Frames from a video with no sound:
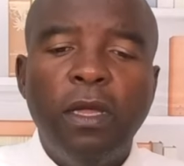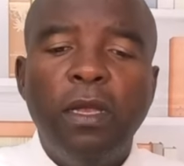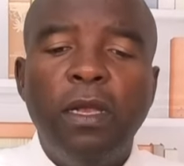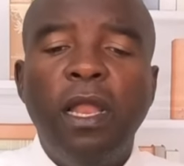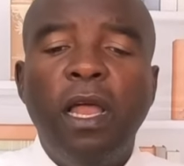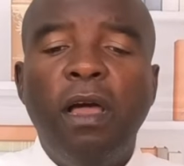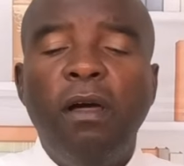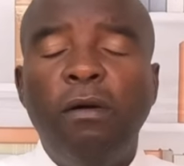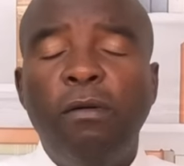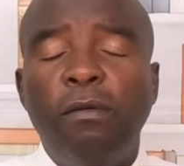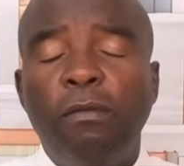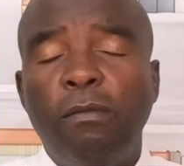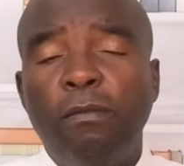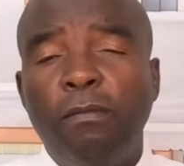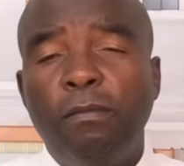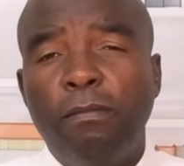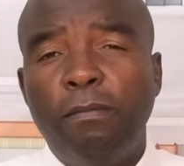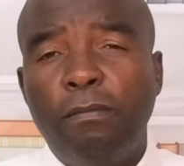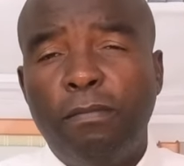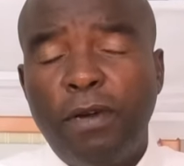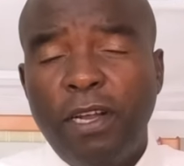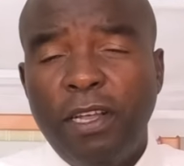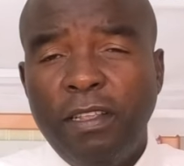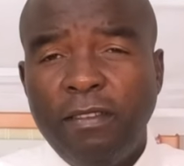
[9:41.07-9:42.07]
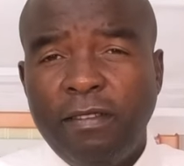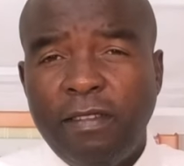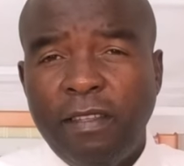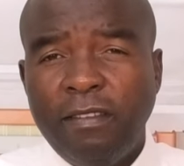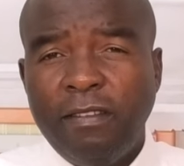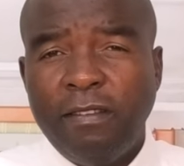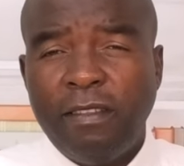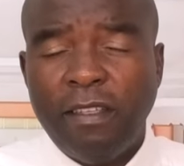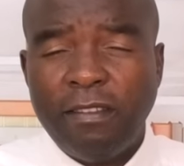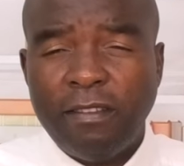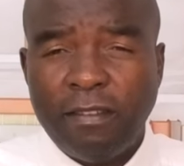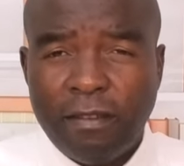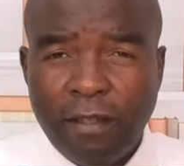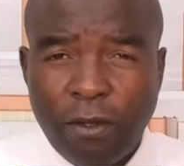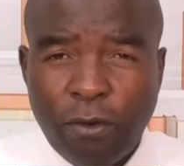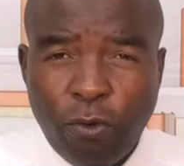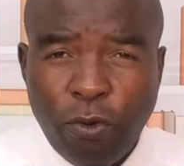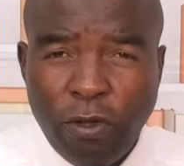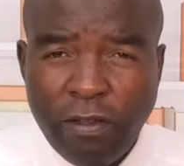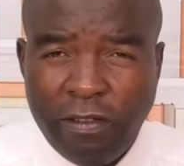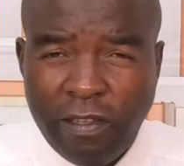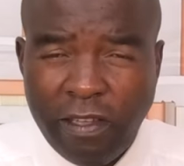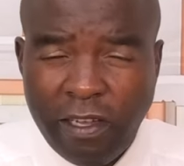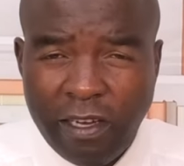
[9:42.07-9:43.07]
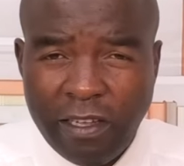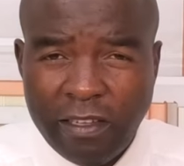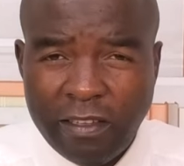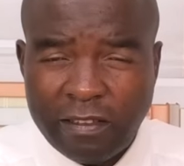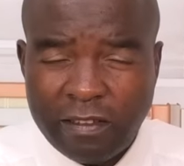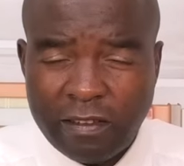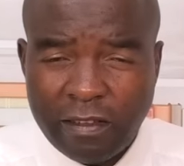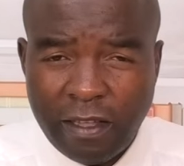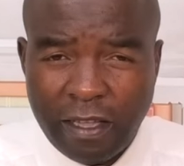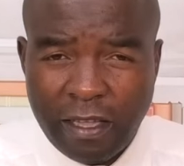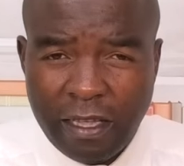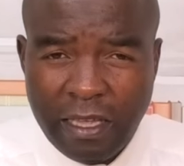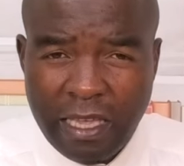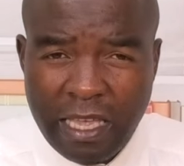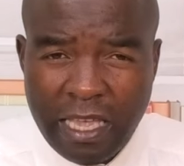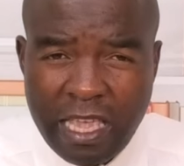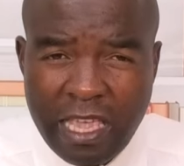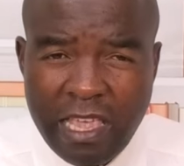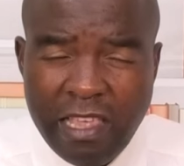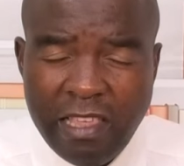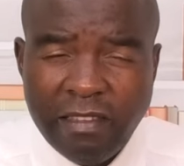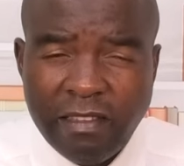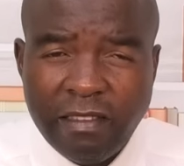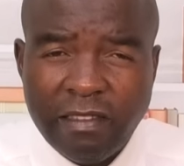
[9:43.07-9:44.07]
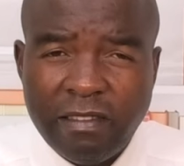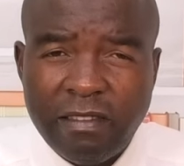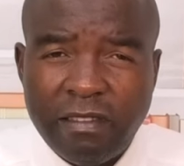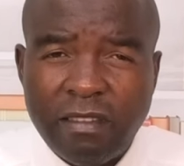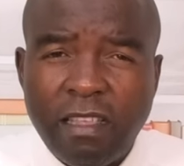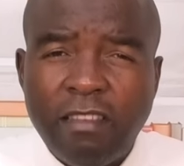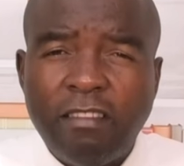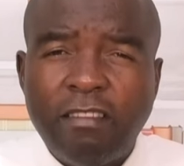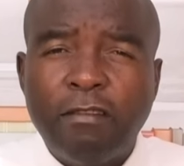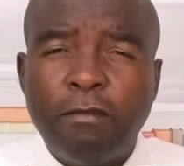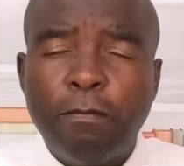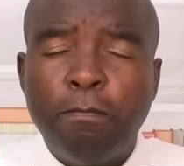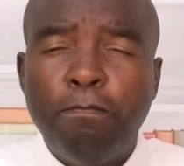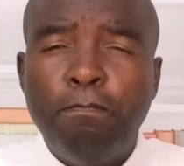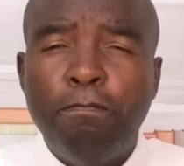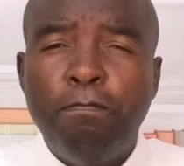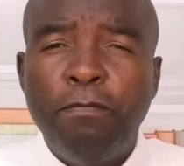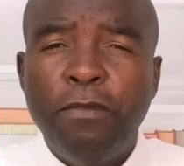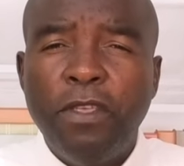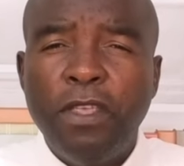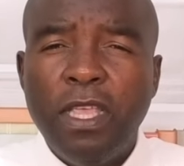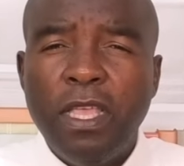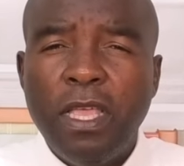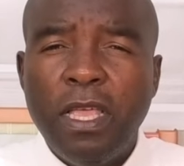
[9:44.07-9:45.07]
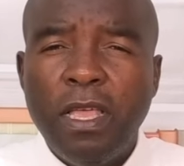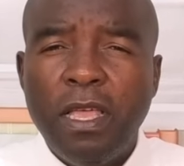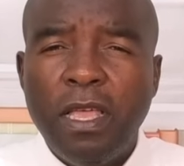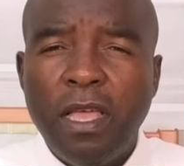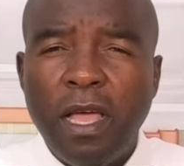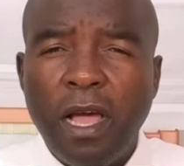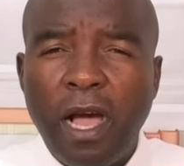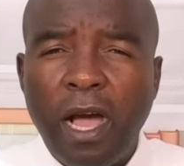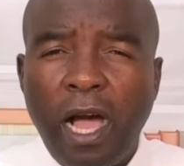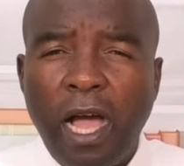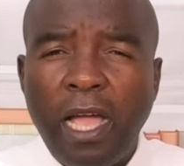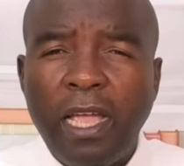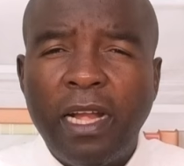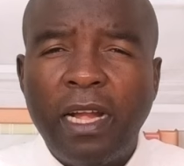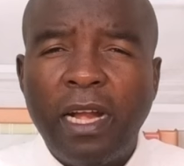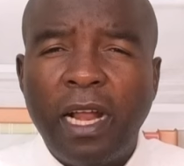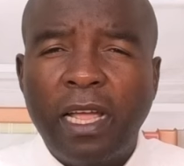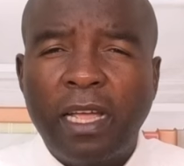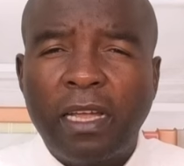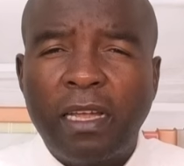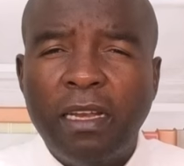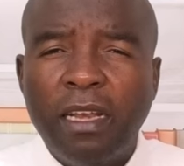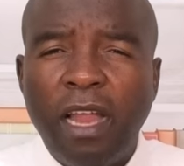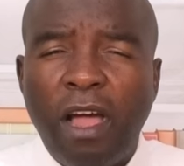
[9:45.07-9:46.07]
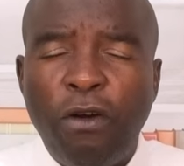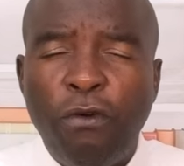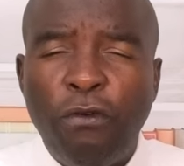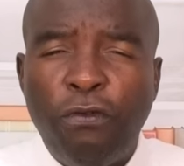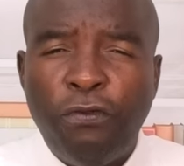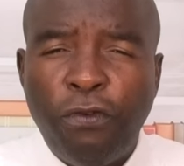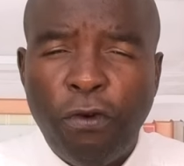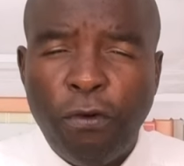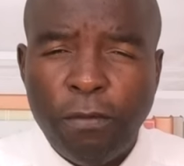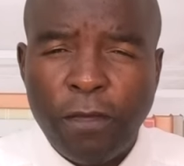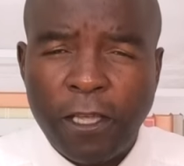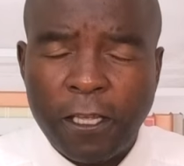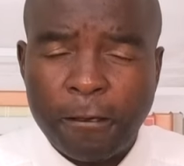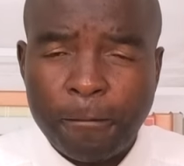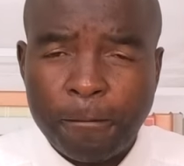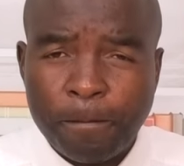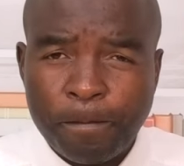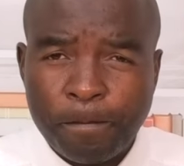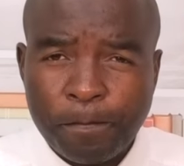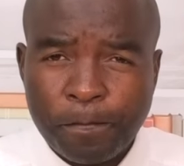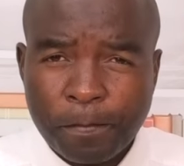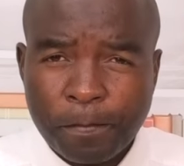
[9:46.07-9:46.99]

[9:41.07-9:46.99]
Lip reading: Now, brothers and sisters, the question is, is this Iraq now forming?